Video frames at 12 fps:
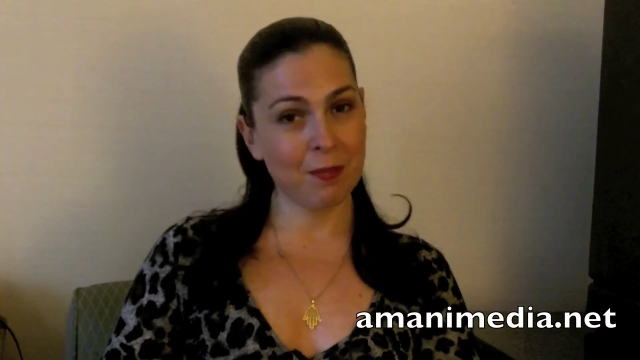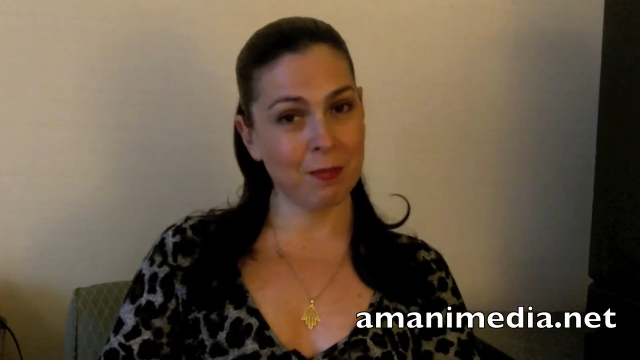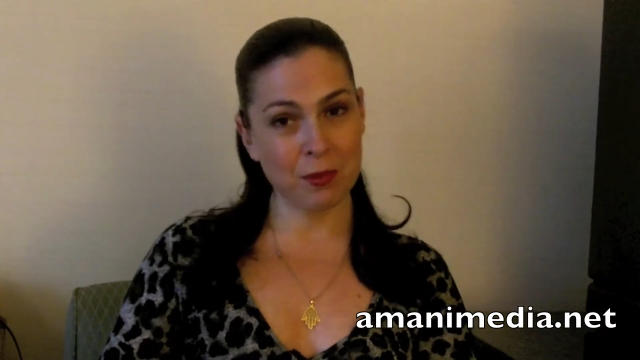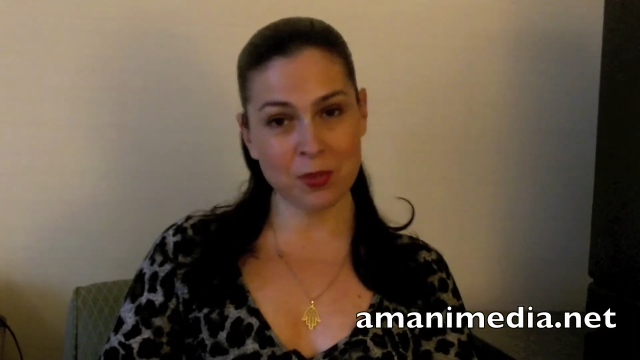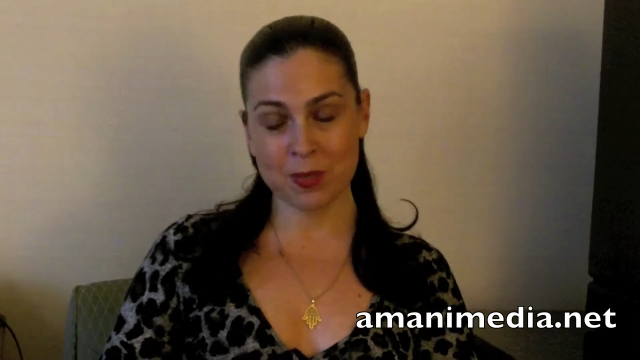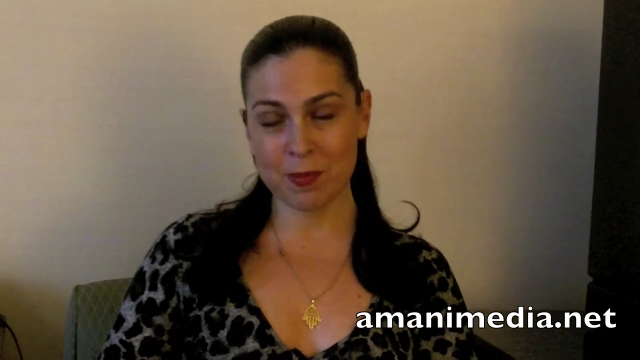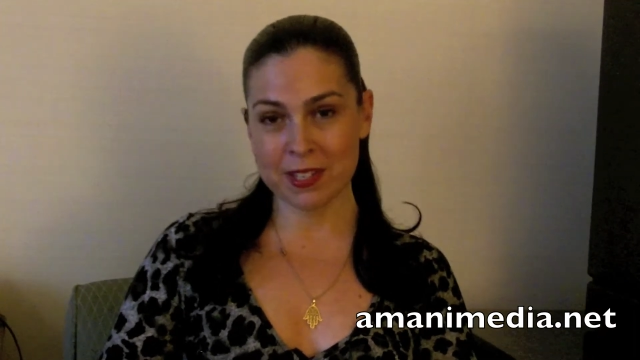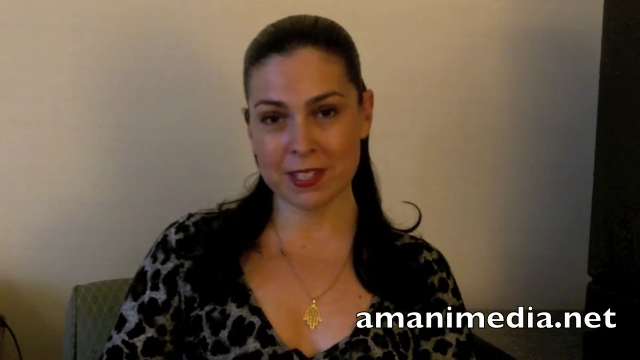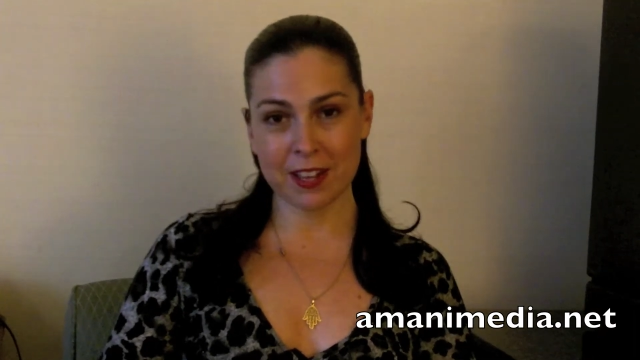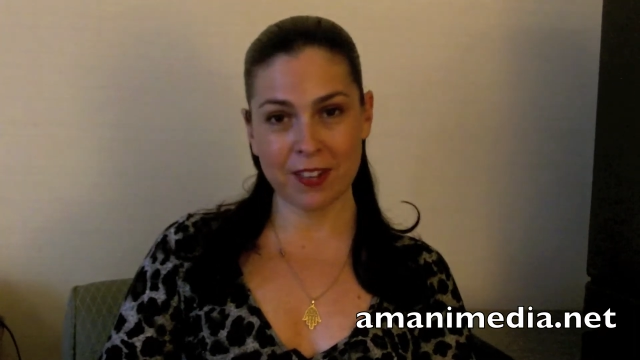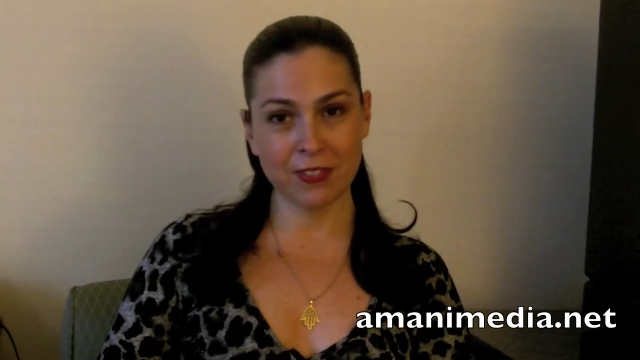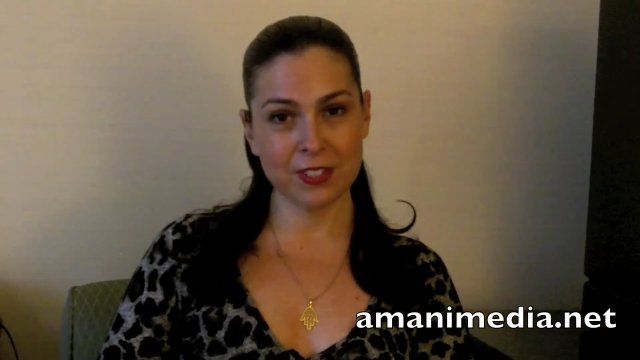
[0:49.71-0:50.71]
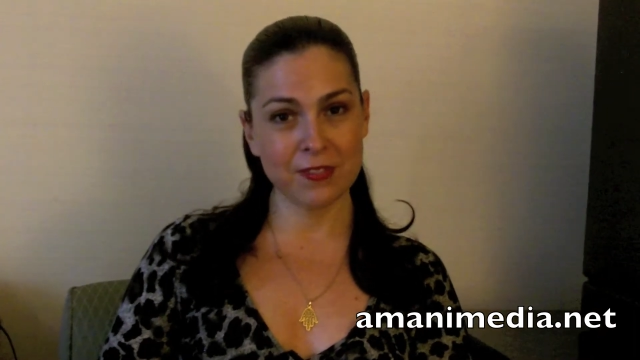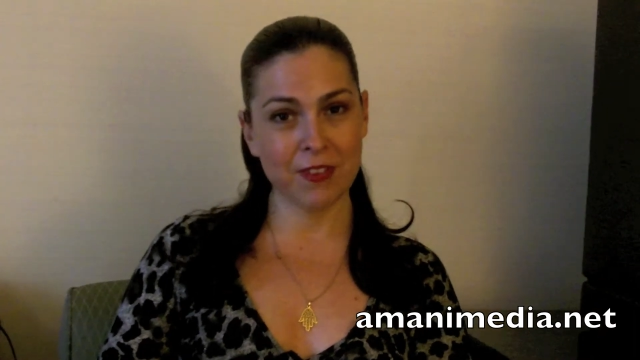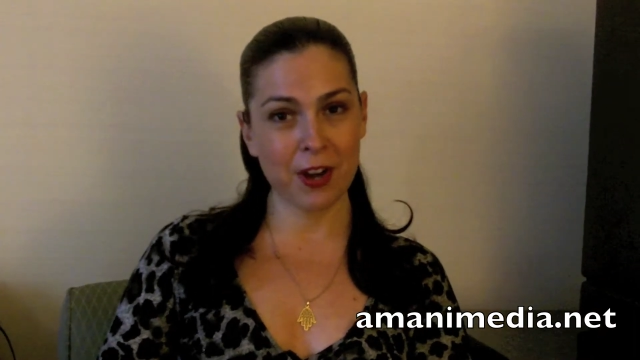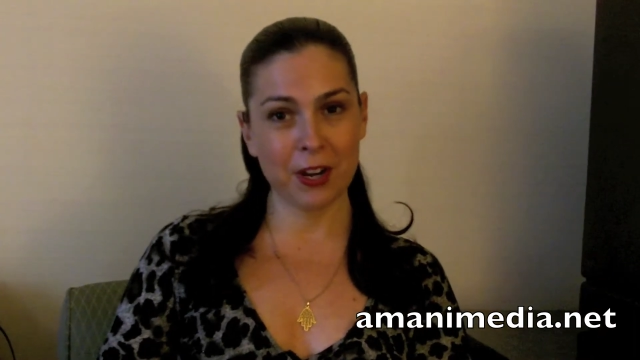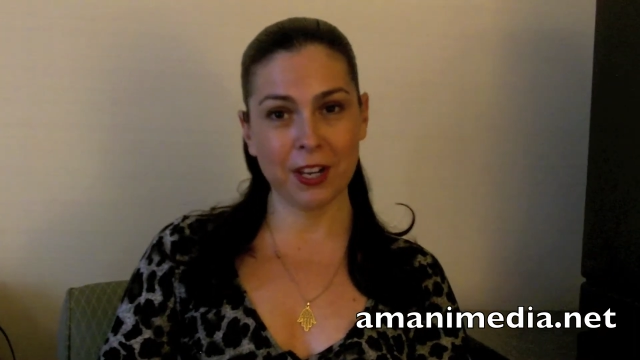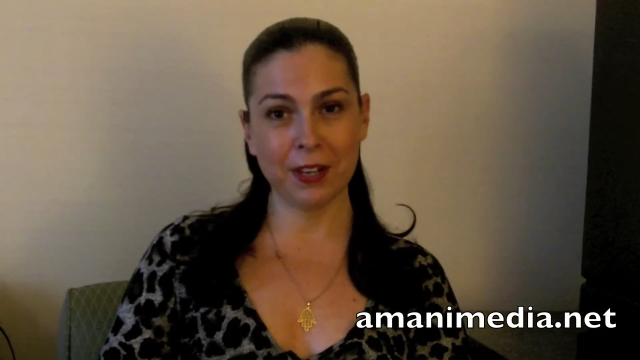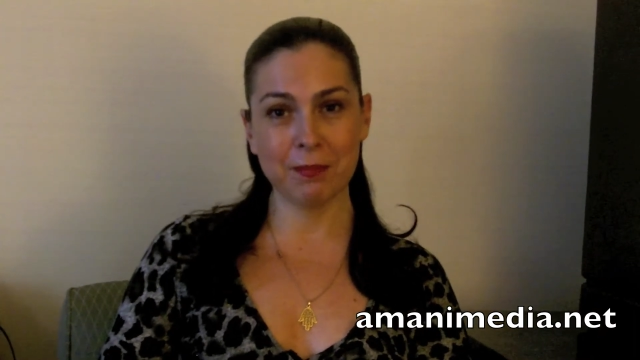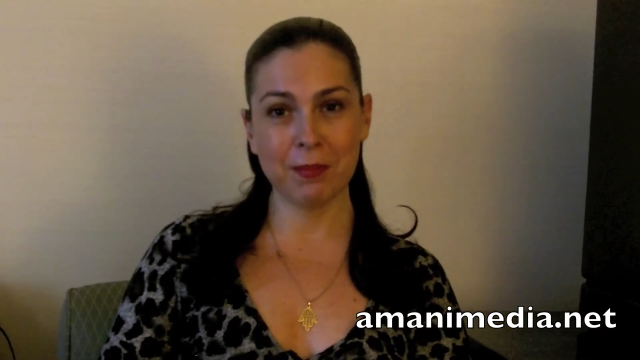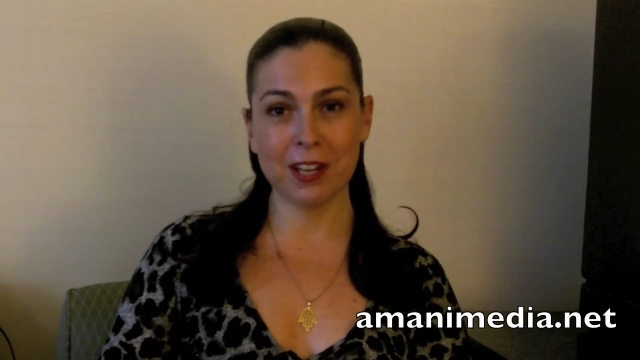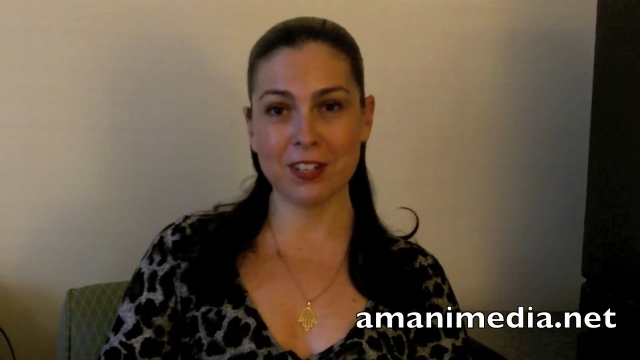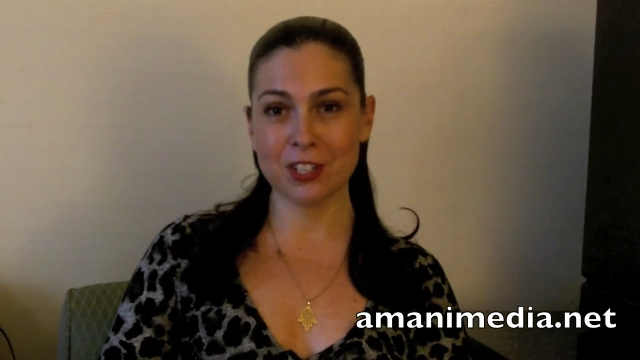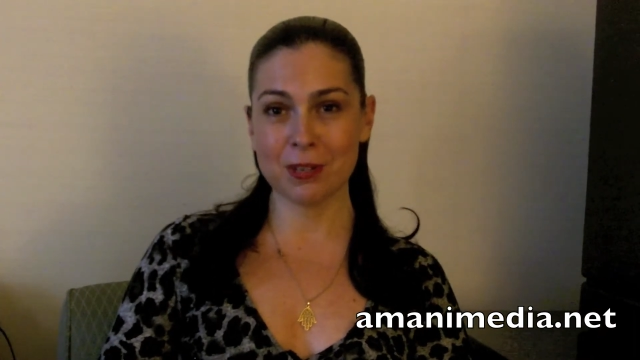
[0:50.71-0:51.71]
most of my stuff is very
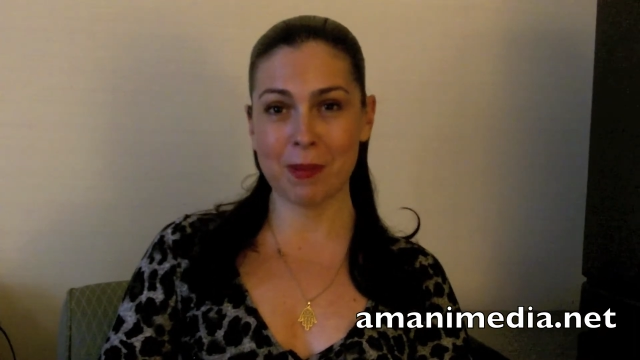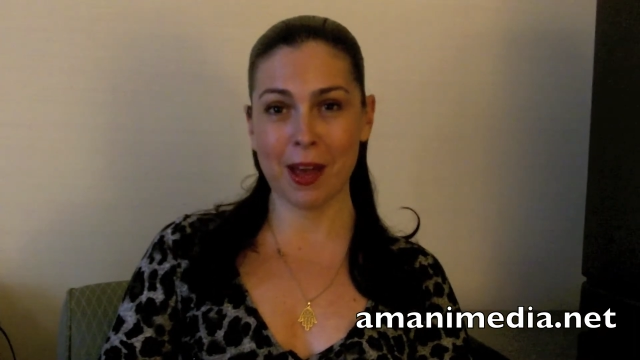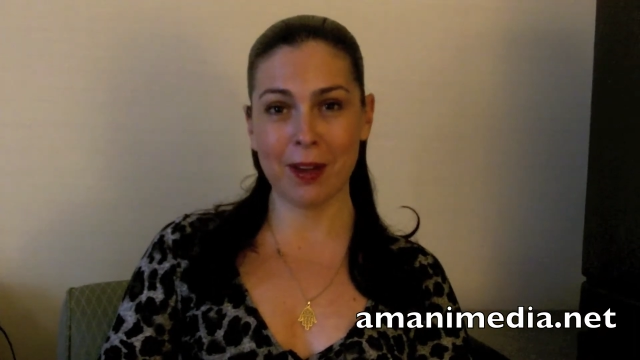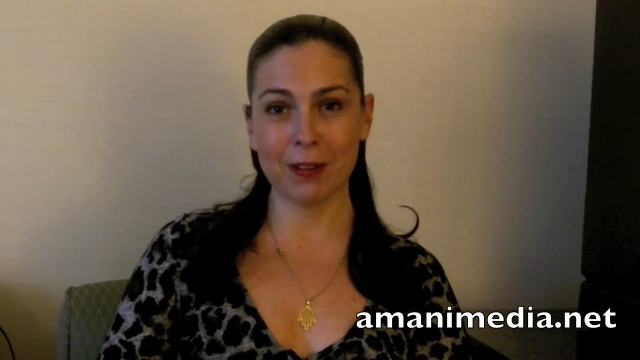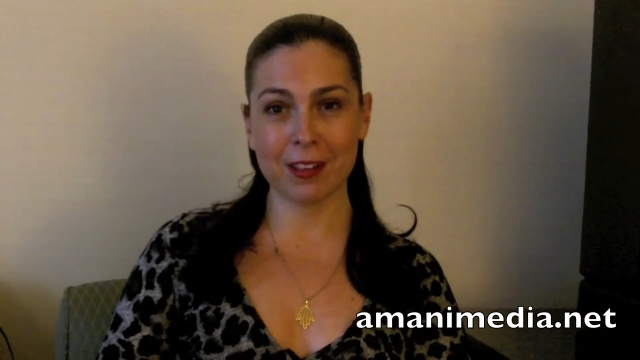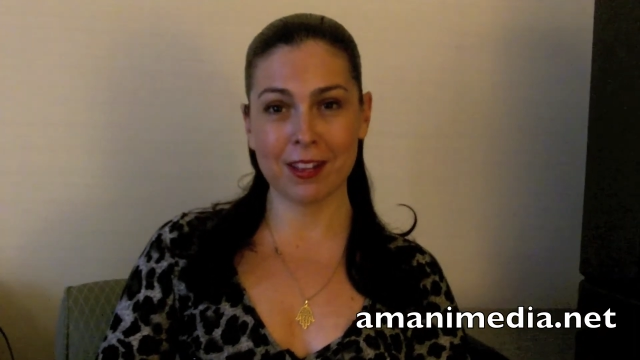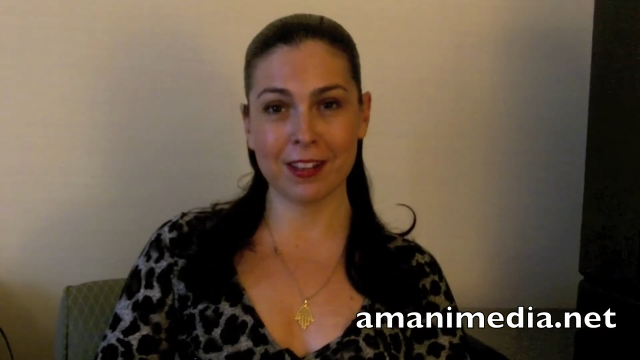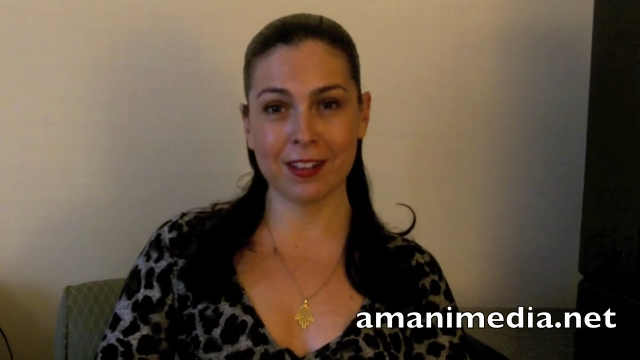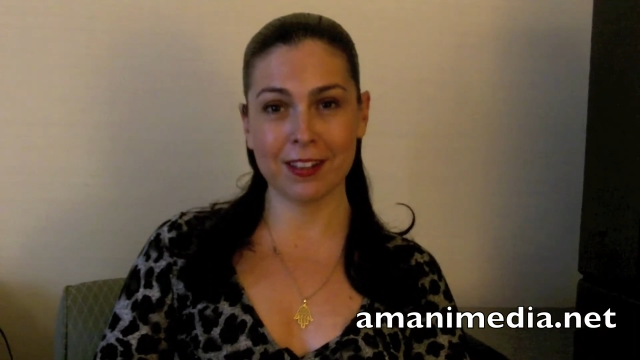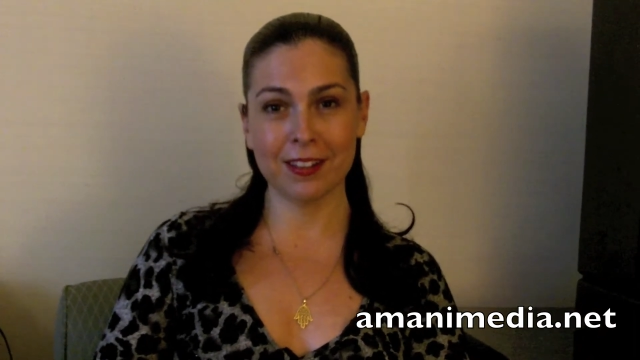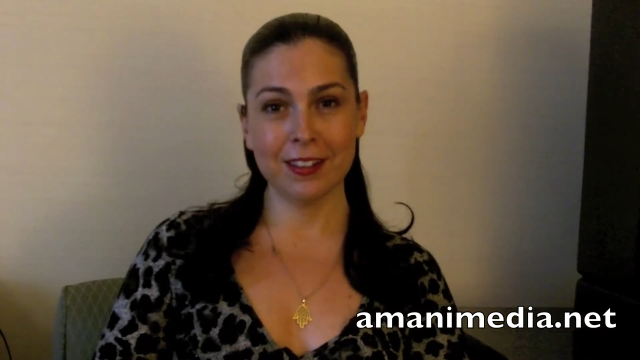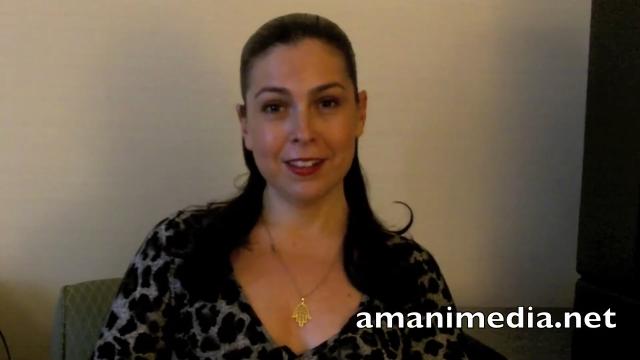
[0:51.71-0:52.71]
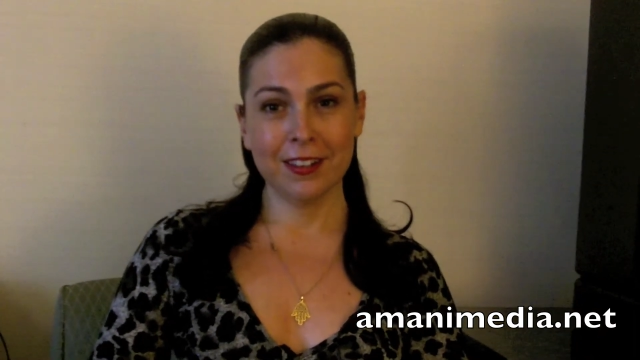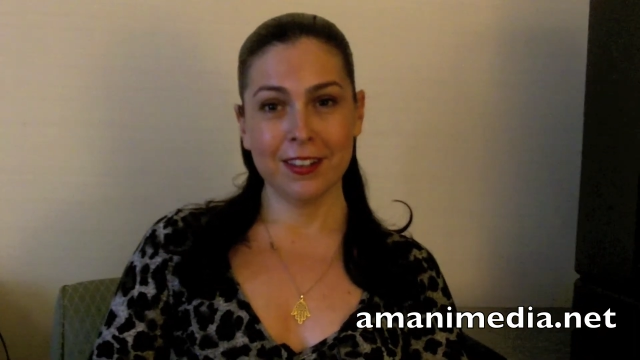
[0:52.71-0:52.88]
much about a